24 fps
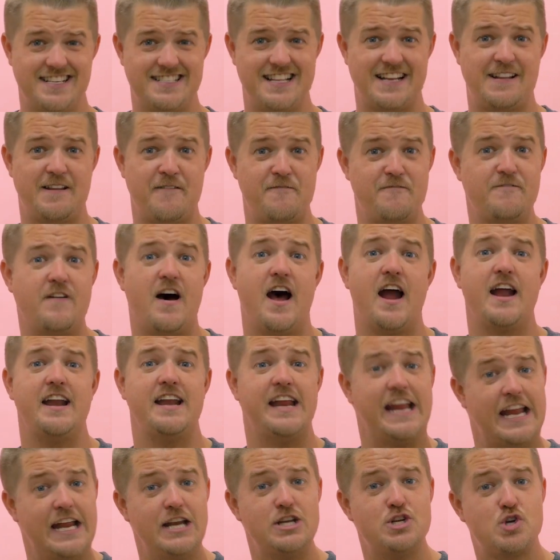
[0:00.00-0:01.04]
that define
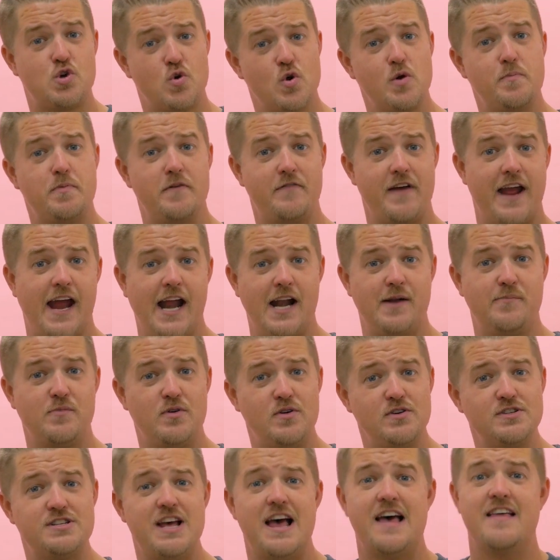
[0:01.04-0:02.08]
each group of
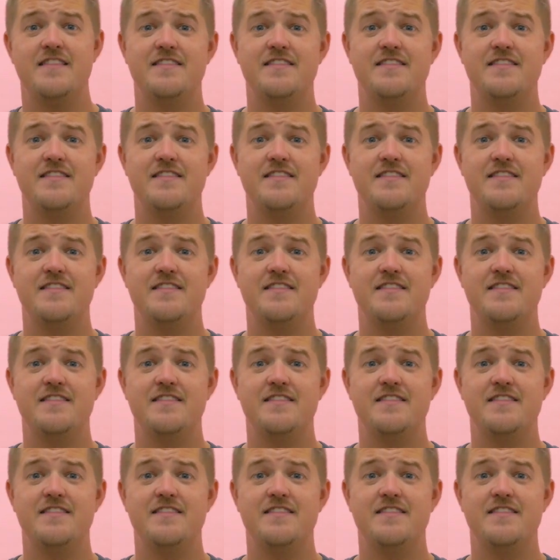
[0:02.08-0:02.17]
animals,